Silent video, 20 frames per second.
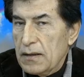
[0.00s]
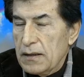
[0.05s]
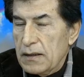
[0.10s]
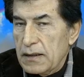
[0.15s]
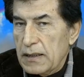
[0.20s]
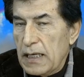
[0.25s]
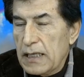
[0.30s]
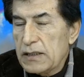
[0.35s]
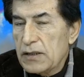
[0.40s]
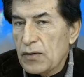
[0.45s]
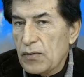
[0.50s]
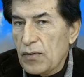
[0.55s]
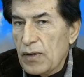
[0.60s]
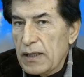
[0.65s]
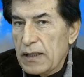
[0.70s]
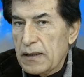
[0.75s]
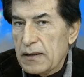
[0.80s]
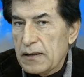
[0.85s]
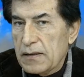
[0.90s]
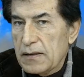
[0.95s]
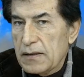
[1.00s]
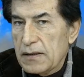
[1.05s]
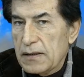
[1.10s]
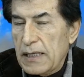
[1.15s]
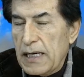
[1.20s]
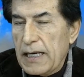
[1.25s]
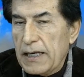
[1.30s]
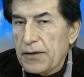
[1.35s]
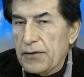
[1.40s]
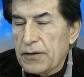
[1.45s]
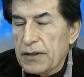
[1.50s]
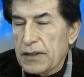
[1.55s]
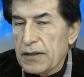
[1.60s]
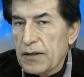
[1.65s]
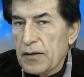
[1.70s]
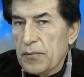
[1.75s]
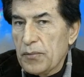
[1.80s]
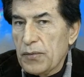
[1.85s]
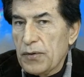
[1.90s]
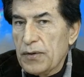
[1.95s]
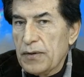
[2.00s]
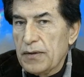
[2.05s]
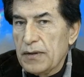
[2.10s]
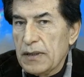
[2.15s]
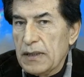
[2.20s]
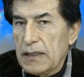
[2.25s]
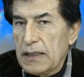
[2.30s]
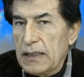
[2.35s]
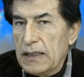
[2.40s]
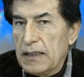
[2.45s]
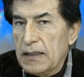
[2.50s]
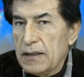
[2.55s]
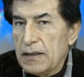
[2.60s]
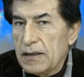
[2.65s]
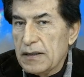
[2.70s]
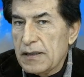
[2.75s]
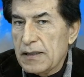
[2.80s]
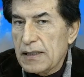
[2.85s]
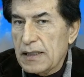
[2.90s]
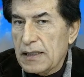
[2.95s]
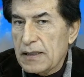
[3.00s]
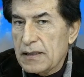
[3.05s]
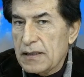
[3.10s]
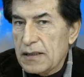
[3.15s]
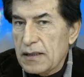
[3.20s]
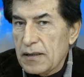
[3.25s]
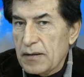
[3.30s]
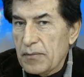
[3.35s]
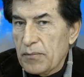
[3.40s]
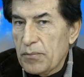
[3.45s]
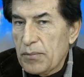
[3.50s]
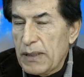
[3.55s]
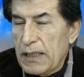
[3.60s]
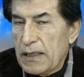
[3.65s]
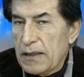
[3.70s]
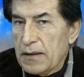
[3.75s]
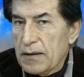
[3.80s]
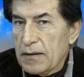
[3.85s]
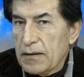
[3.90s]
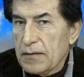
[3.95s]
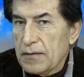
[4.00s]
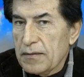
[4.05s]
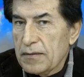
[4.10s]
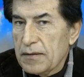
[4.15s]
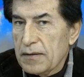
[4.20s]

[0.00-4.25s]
That's quite a staggering number 86 billion.